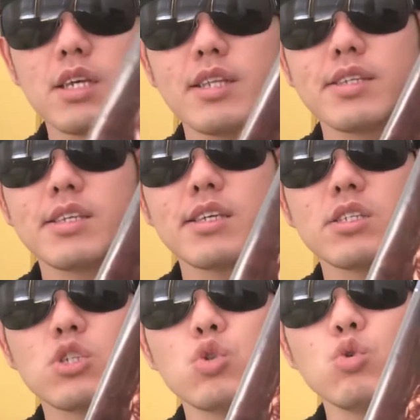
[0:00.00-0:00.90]
this is
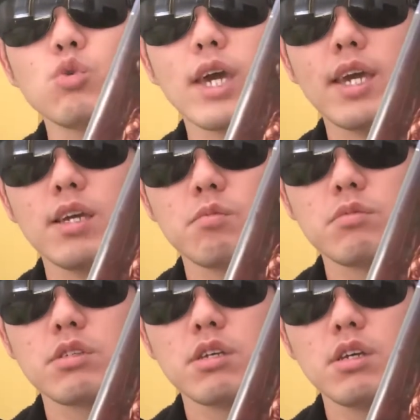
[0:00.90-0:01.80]
two
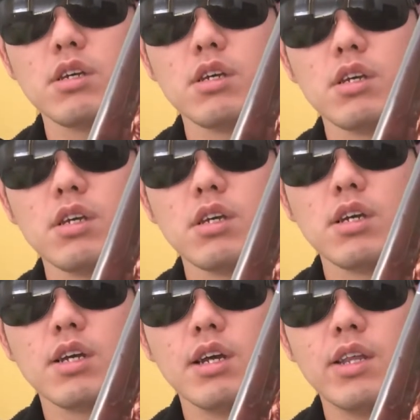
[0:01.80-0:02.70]
games
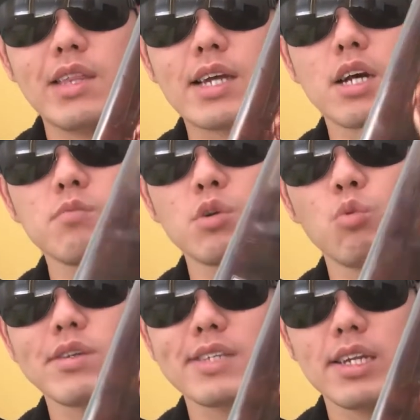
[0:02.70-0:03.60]
that comes in
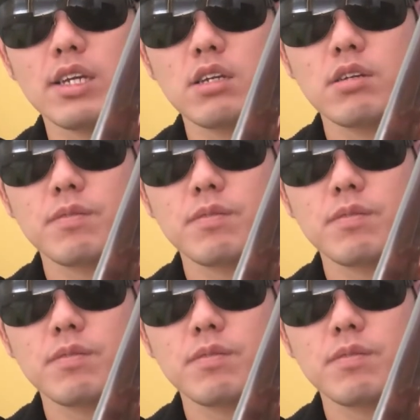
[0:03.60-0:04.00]
one CD,